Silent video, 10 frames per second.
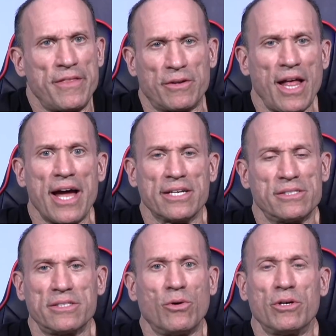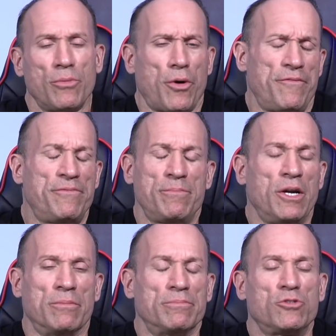their legs or you
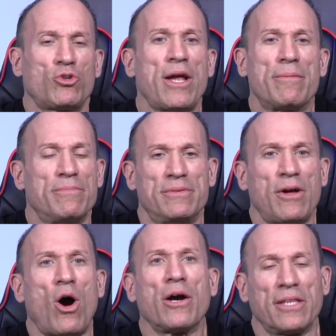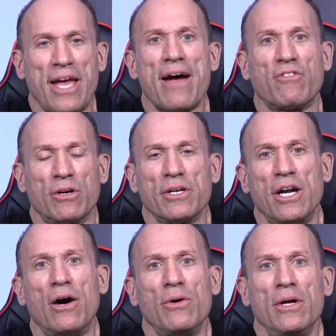know, train them hardly ever, you
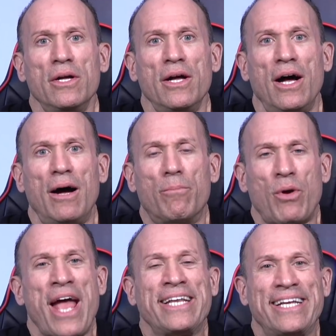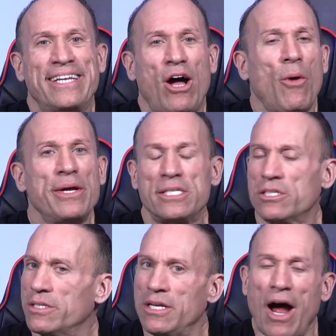know. Brandon always,
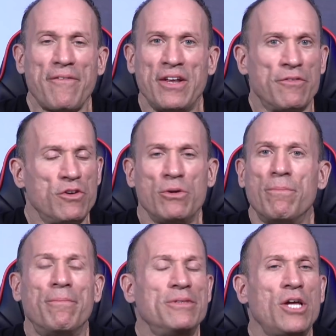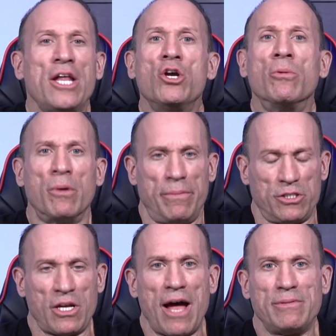you know, I've interviewed him innumerable
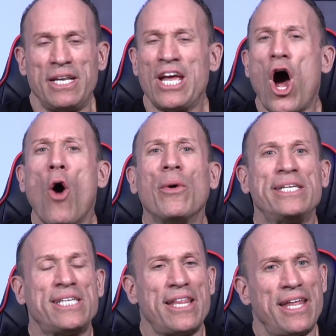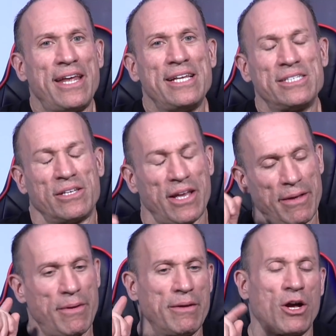times, and he always said that his
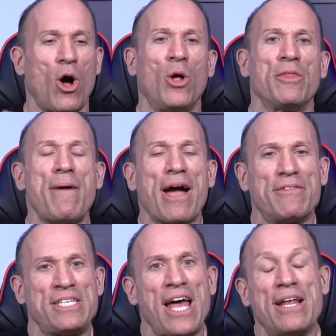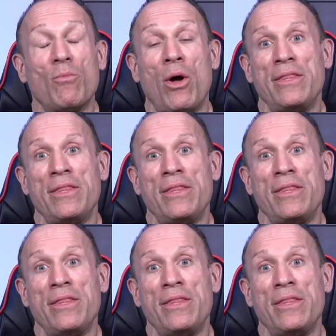goal in the back of his head one